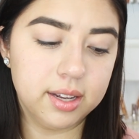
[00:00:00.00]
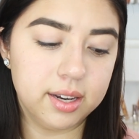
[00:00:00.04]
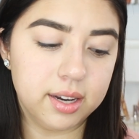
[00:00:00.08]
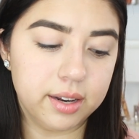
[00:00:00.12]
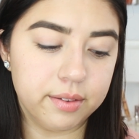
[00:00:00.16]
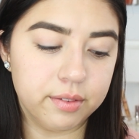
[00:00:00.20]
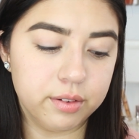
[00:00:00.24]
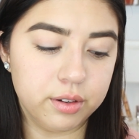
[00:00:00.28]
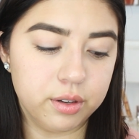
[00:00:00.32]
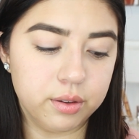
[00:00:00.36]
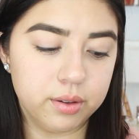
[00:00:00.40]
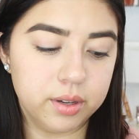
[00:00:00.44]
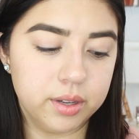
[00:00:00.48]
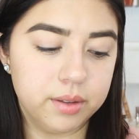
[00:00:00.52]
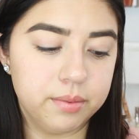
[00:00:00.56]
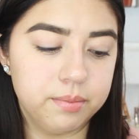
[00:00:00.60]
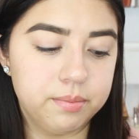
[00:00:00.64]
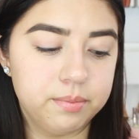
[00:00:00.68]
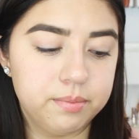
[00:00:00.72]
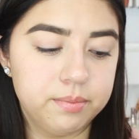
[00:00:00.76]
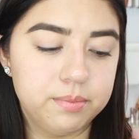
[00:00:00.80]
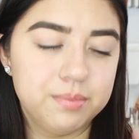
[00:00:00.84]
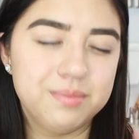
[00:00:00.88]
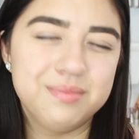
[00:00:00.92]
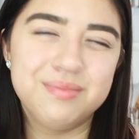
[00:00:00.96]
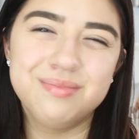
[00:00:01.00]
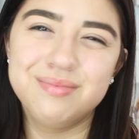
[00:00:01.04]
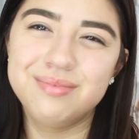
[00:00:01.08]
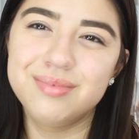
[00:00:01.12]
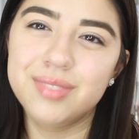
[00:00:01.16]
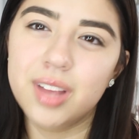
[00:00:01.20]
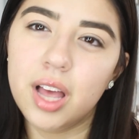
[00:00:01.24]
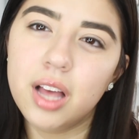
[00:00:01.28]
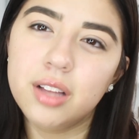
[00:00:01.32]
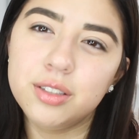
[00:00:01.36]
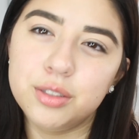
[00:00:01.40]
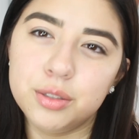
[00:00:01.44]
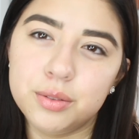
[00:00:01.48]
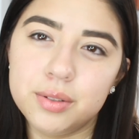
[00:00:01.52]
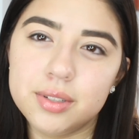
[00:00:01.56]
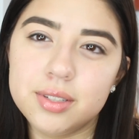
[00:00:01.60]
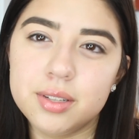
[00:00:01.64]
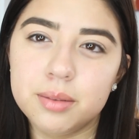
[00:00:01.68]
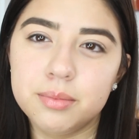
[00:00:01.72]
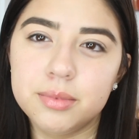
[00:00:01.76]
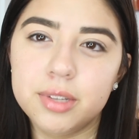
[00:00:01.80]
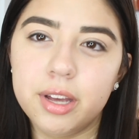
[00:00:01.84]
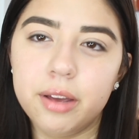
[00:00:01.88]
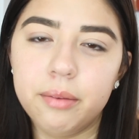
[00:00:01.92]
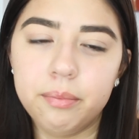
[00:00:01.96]
Never do it. I'll do it
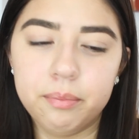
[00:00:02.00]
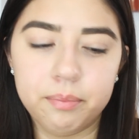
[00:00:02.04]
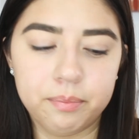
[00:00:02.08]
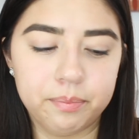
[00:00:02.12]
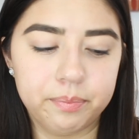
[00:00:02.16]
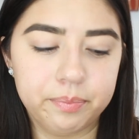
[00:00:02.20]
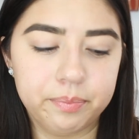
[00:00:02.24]
sometime.